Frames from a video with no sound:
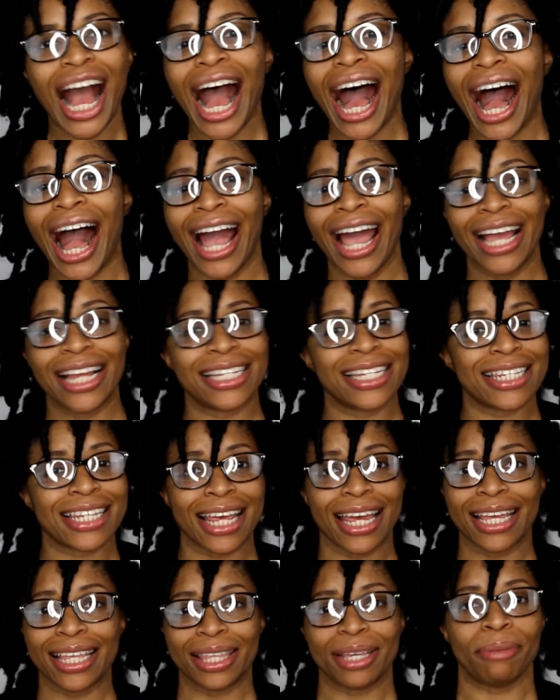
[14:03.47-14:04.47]
I had to
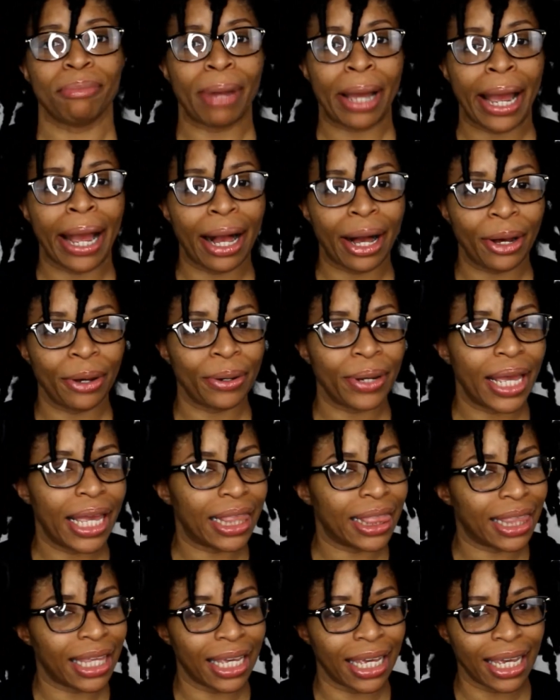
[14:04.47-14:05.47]
take them out,
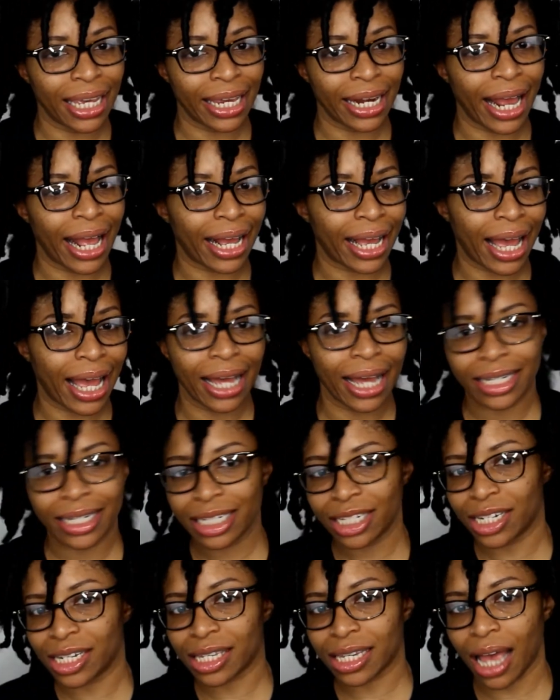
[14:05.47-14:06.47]
and then I kind of
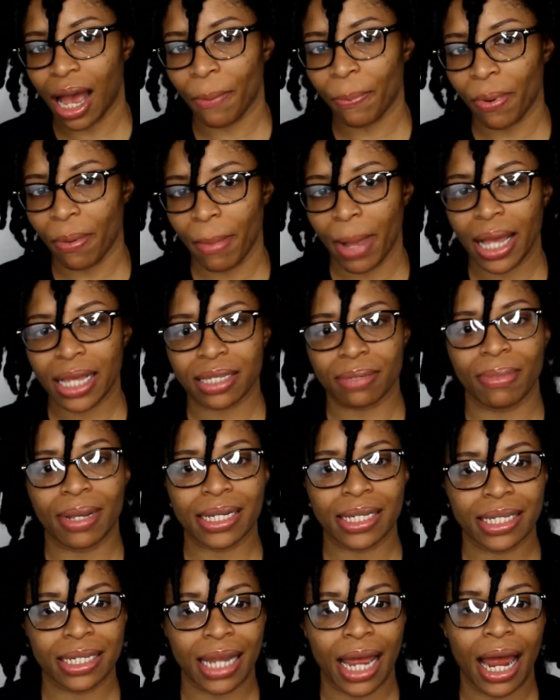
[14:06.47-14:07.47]
just compromised my
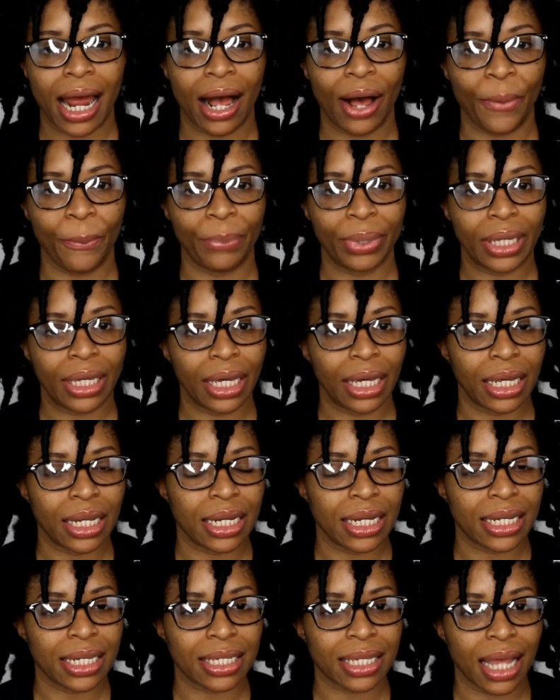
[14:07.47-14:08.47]
style
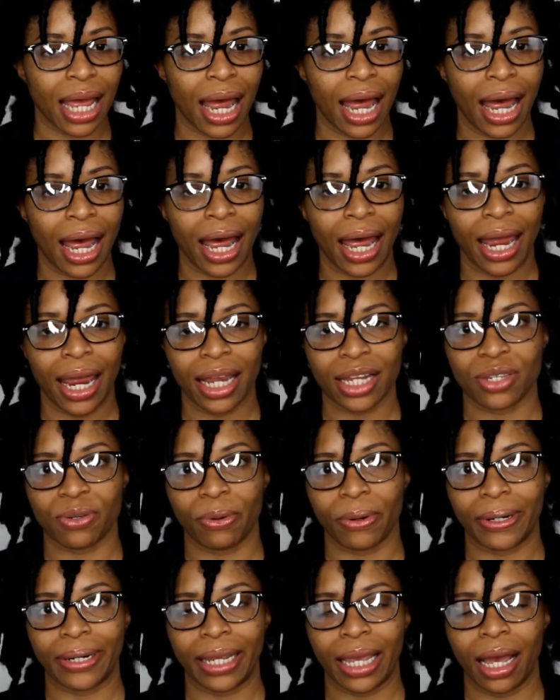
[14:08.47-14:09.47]
because I had to
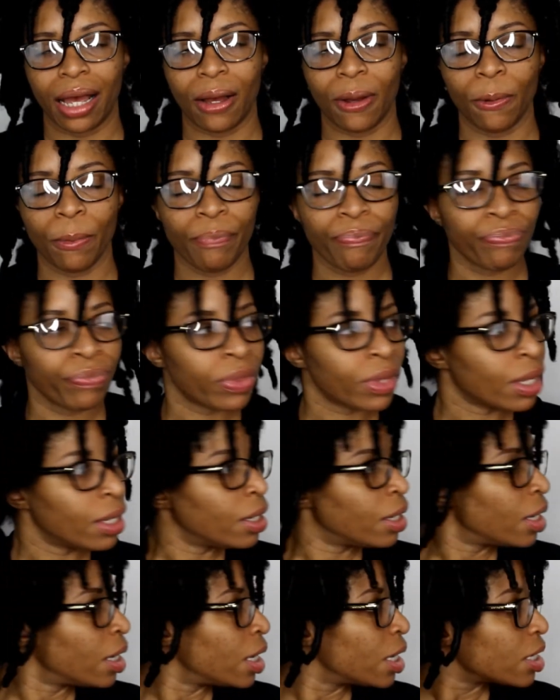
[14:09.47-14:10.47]
work out.
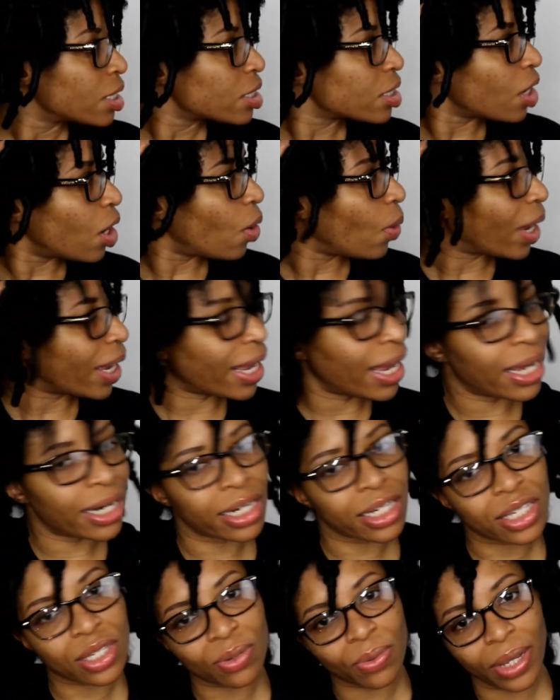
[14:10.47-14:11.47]
So I kind
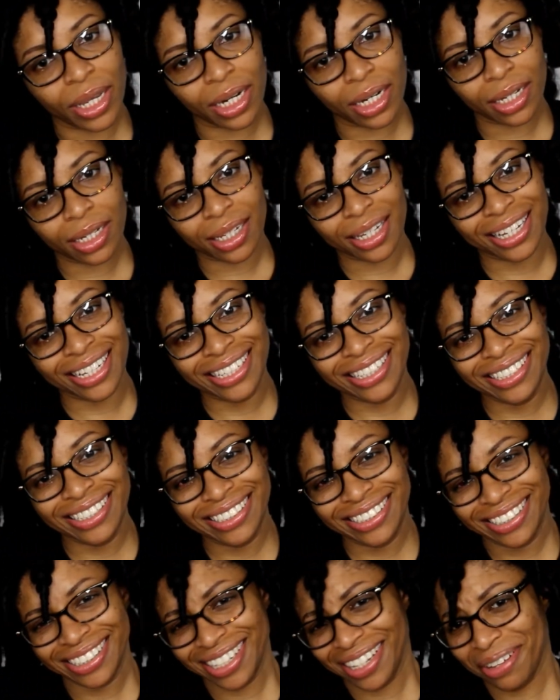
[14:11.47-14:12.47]
of sweated,
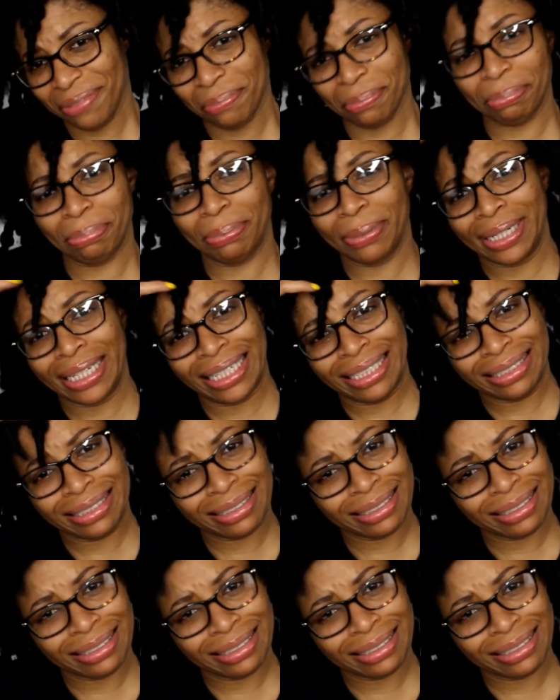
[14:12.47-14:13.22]
but